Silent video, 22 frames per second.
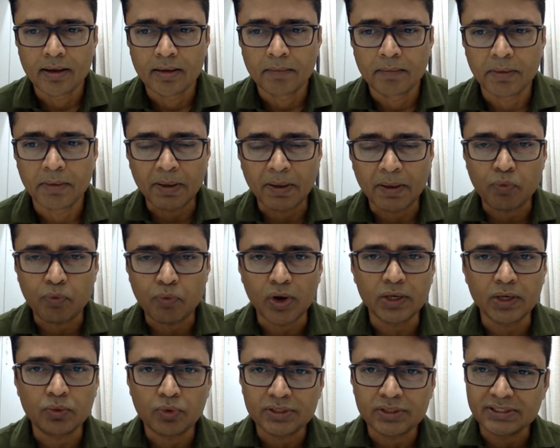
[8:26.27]
But my
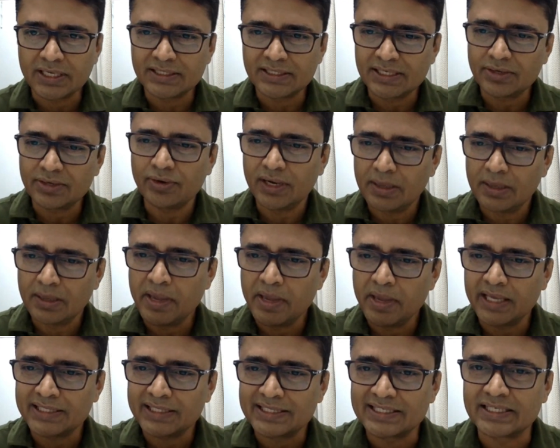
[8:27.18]
point was, does it really
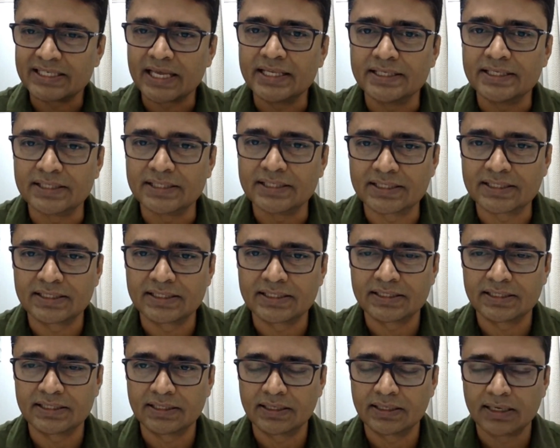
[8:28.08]
make
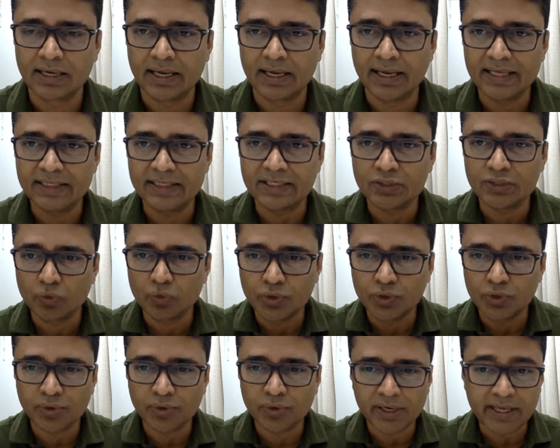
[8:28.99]
sense? Is it
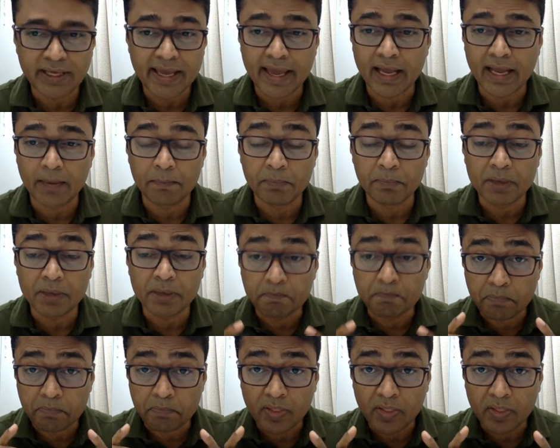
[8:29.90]
going to really help me?
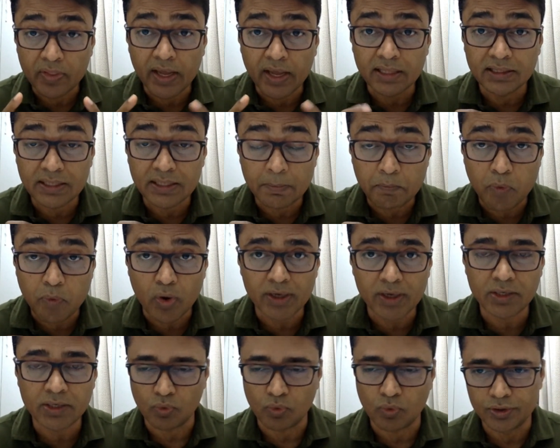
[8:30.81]
And the
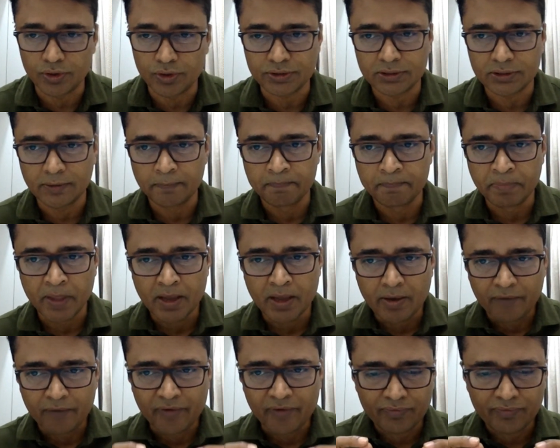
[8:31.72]
point was,
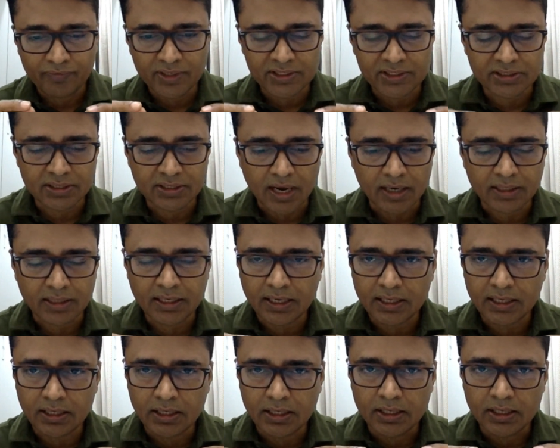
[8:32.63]
when we
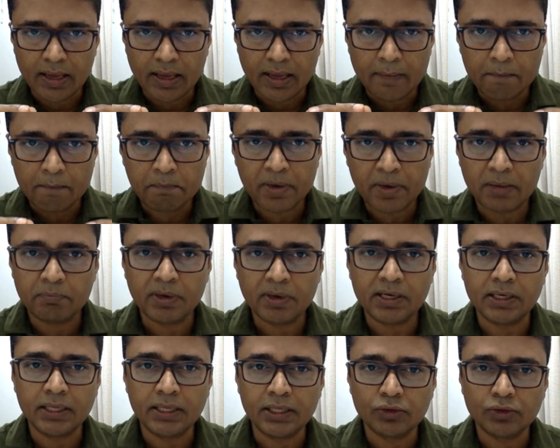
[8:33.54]
started
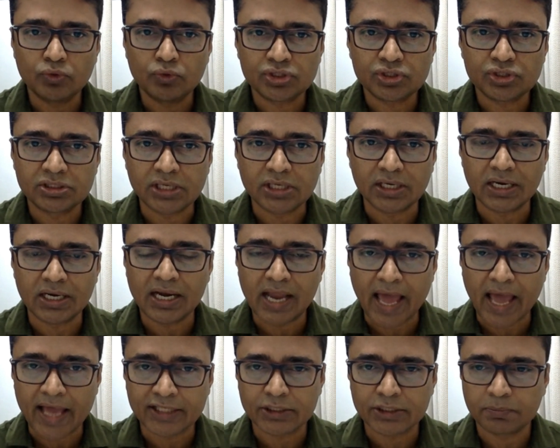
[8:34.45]
implementing those subtle
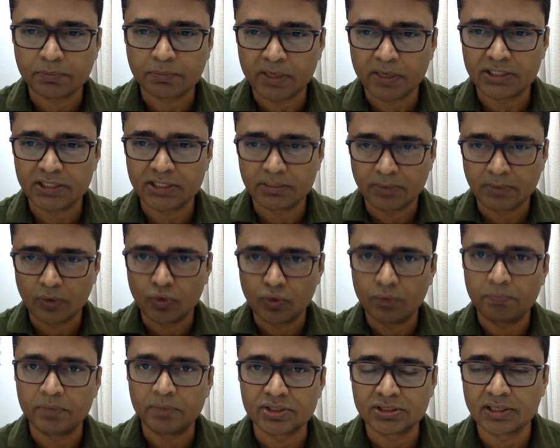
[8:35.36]
aspects in my own
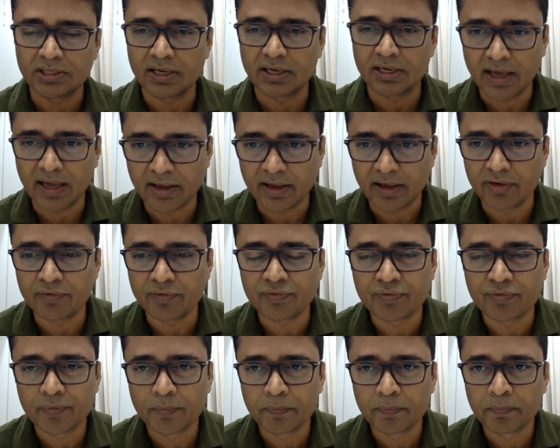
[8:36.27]
personal life,